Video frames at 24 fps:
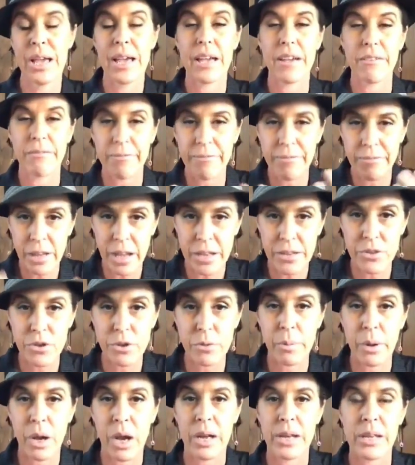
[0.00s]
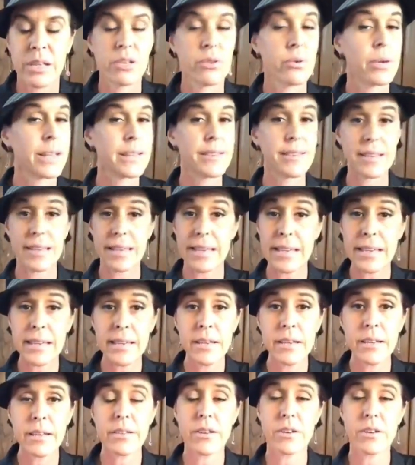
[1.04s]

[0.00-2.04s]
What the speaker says: It floods your body. You get to eat.